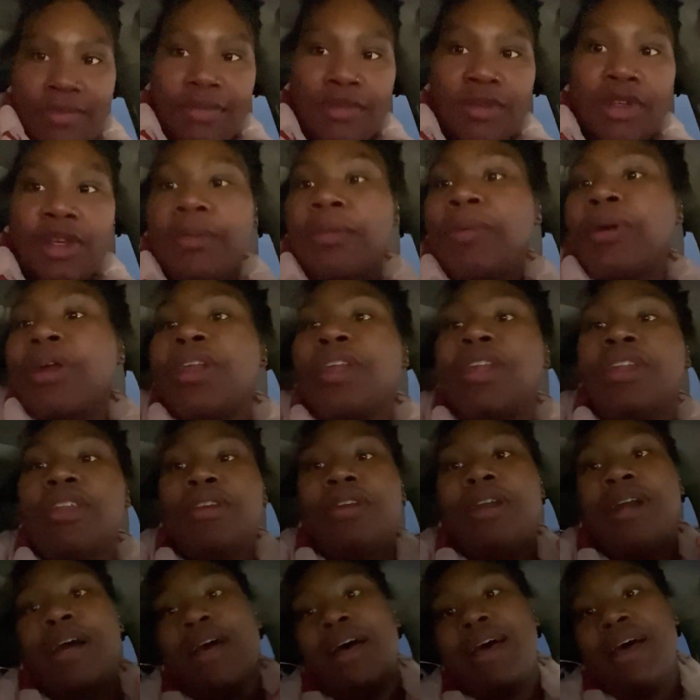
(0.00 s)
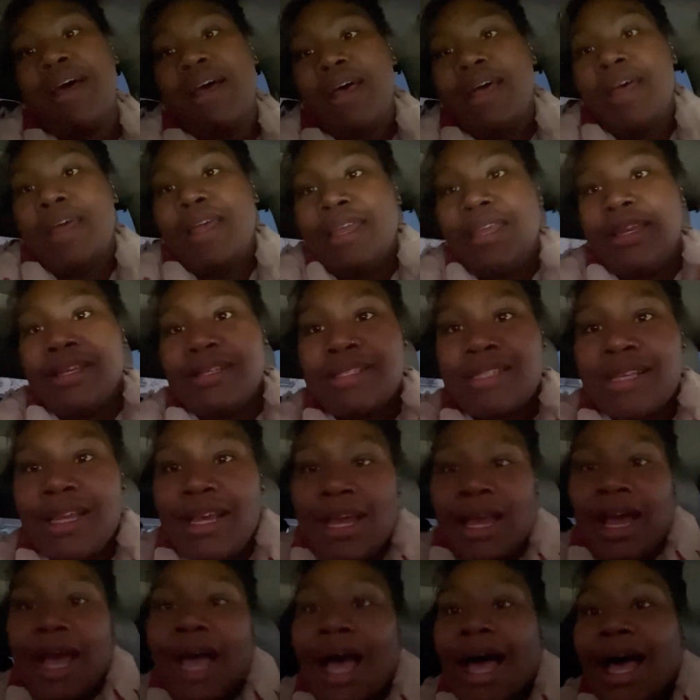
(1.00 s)
Good morning, you guys.
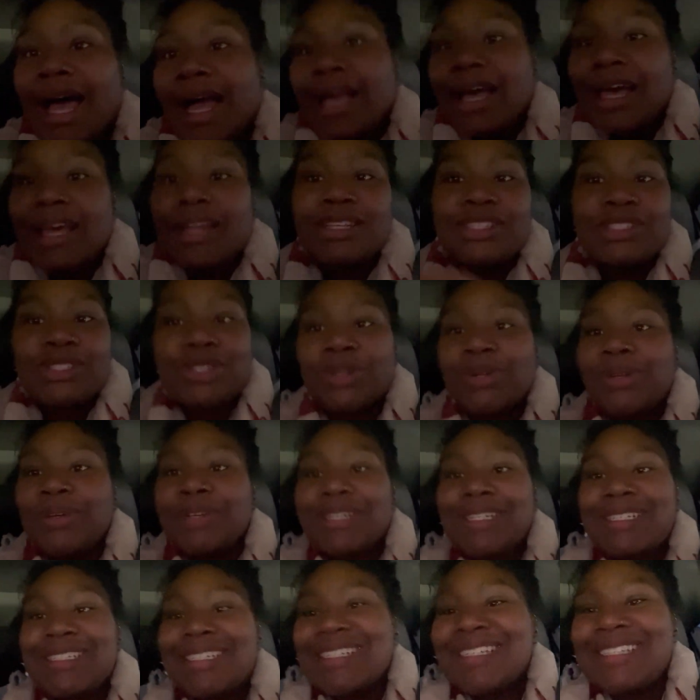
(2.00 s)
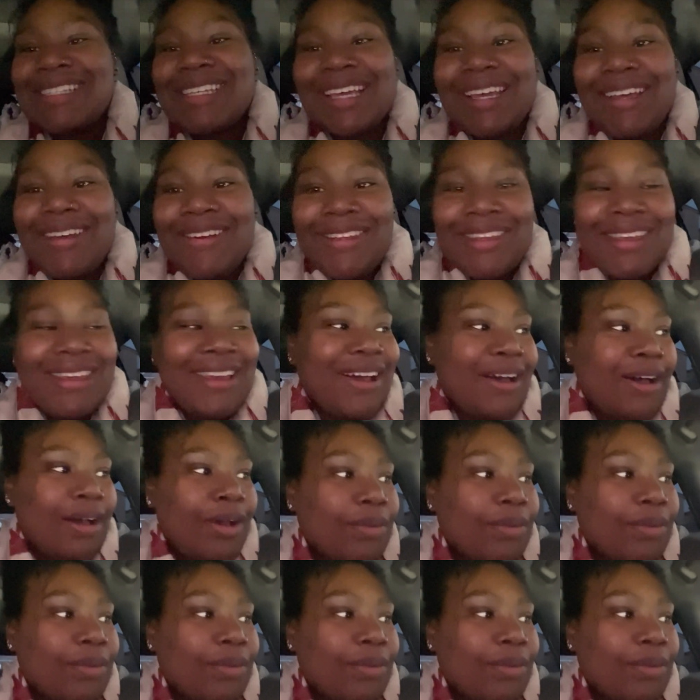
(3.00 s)
I got a story to tell y'all.